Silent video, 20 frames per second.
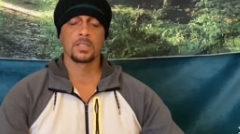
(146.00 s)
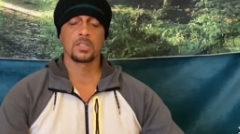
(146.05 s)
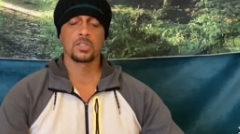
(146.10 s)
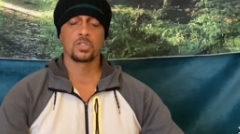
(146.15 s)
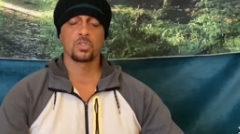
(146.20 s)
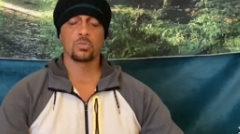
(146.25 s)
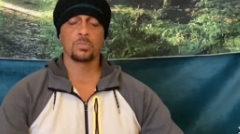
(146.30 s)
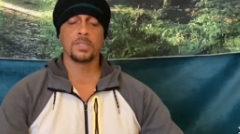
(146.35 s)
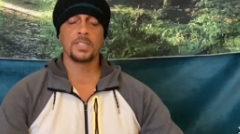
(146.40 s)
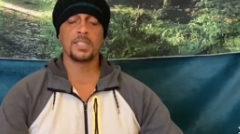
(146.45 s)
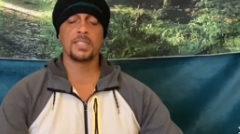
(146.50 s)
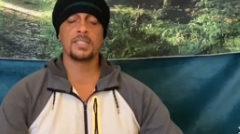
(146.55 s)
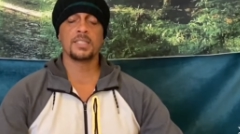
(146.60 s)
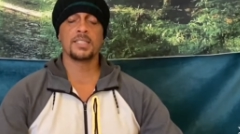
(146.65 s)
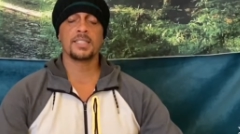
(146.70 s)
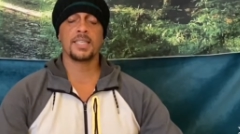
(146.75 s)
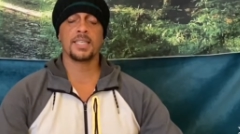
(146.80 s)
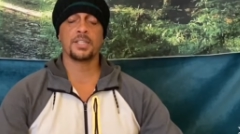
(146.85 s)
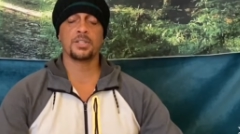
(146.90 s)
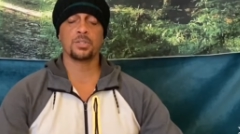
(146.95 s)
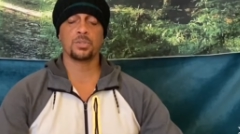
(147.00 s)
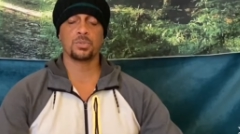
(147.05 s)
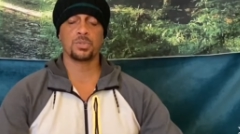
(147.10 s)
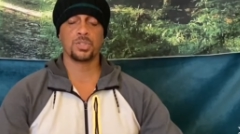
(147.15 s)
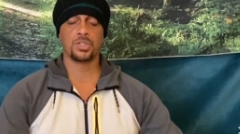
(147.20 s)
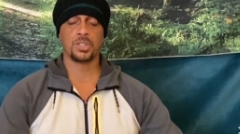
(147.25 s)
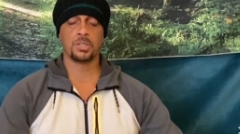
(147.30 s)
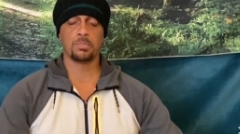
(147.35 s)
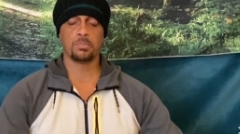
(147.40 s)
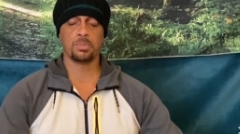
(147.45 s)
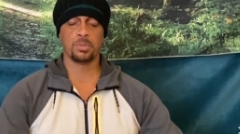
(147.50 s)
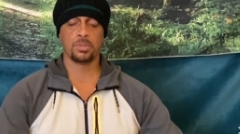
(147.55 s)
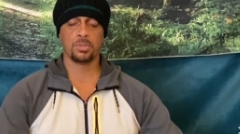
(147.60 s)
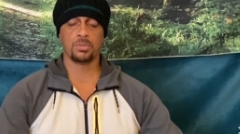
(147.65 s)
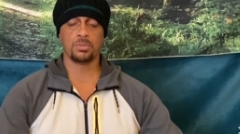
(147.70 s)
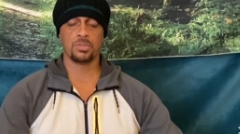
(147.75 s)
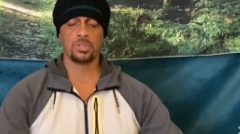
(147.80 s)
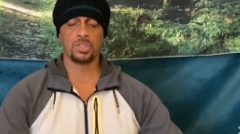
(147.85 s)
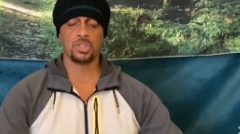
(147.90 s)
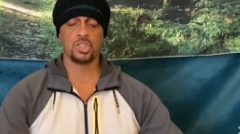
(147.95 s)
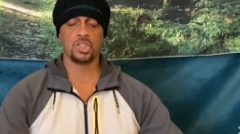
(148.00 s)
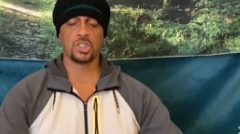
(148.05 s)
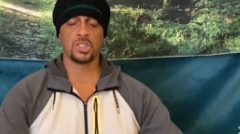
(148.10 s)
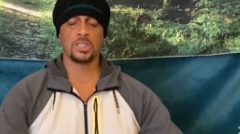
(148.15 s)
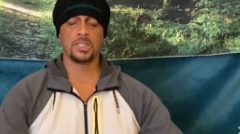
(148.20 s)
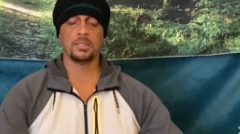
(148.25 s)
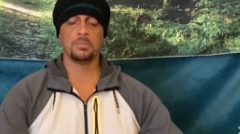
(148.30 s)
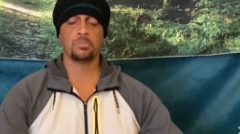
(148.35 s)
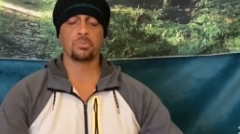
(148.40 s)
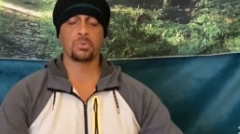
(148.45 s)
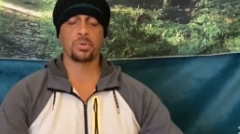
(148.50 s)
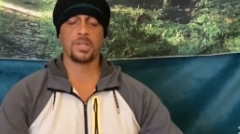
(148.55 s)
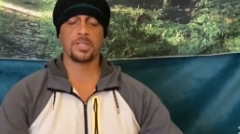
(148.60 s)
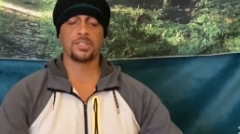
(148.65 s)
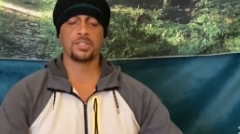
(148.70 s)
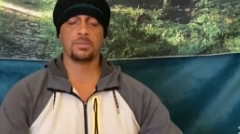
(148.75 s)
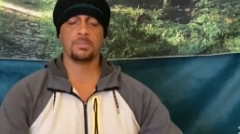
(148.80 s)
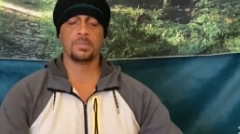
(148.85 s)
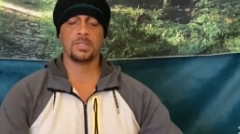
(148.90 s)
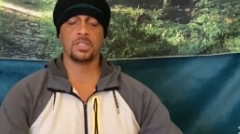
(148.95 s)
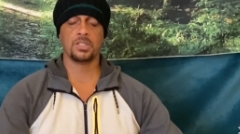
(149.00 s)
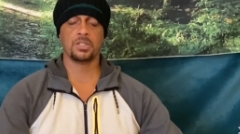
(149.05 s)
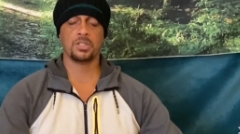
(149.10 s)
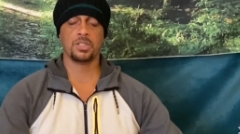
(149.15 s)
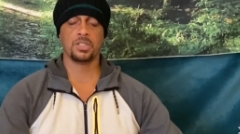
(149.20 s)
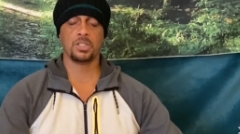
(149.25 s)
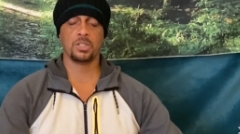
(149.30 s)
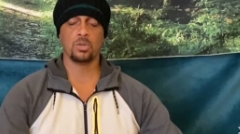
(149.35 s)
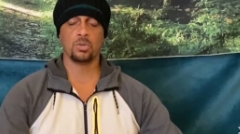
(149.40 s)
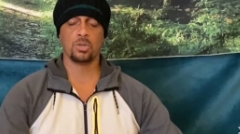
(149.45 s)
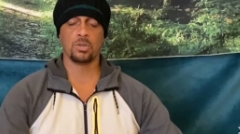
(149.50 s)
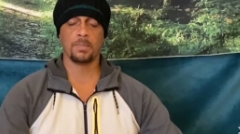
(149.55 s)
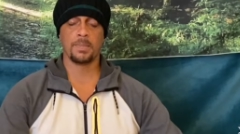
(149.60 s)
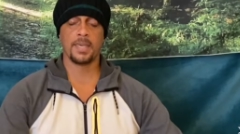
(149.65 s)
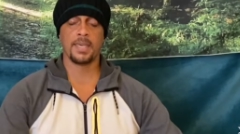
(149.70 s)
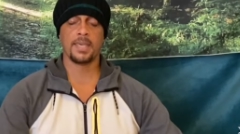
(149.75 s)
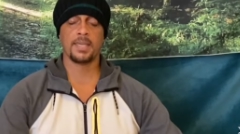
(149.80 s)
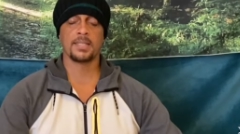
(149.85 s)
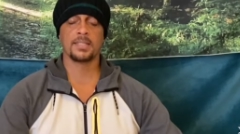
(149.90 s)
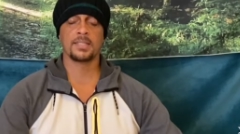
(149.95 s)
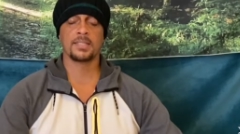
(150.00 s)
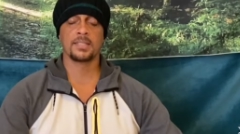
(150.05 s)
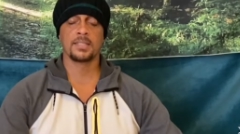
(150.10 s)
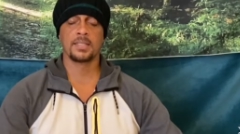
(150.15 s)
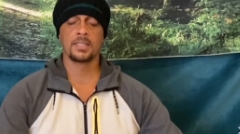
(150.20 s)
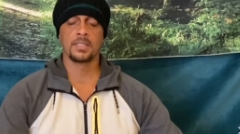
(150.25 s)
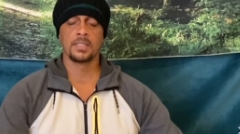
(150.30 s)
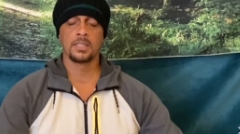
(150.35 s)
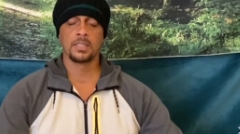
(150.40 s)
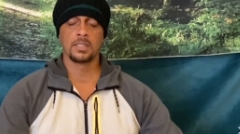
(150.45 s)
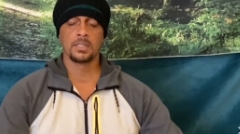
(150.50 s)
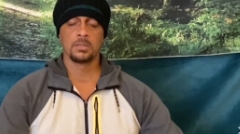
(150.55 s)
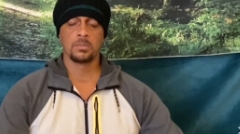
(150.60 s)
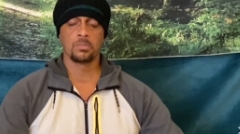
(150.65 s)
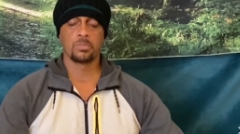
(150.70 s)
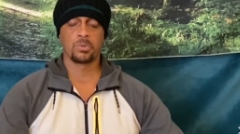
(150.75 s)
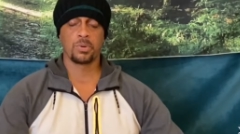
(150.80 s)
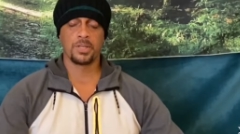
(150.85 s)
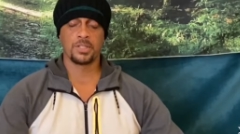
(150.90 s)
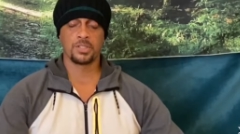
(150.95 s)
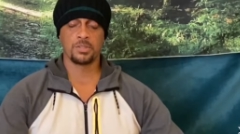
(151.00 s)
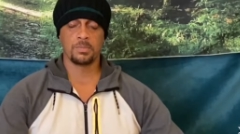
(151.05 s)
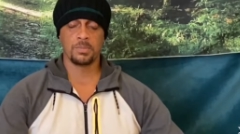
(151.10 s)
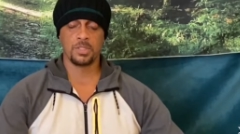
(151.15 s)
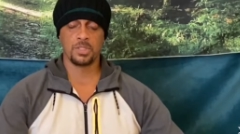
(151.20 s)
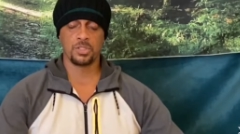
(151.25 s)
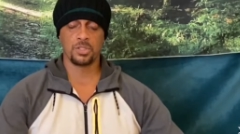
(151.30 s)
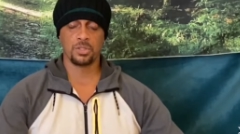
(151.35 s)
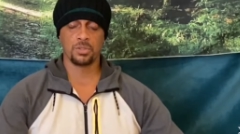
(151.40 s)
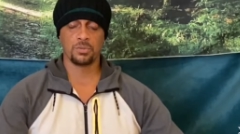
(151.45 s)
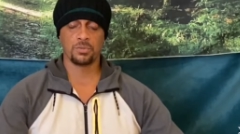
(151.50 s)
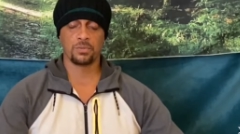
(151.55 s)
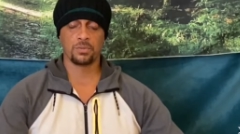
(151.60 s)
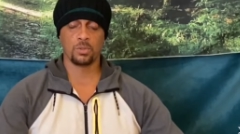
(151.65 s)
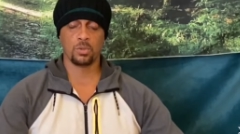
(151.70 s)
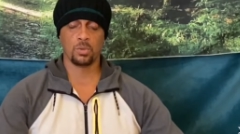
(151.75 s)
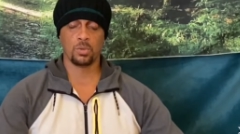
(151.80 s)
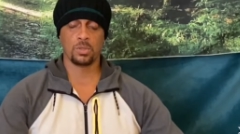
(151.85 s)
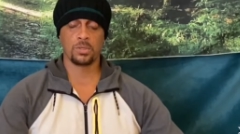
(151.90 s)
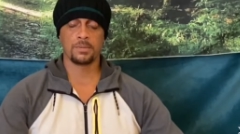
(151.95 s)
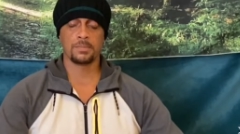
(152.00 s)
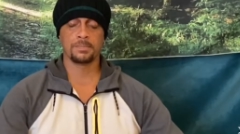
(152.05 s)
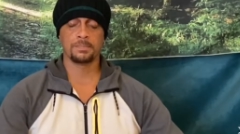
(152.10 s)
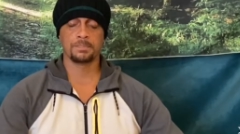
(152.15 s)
So begin to take those sit bones and gently press them into the yoga mat, press them into the floor.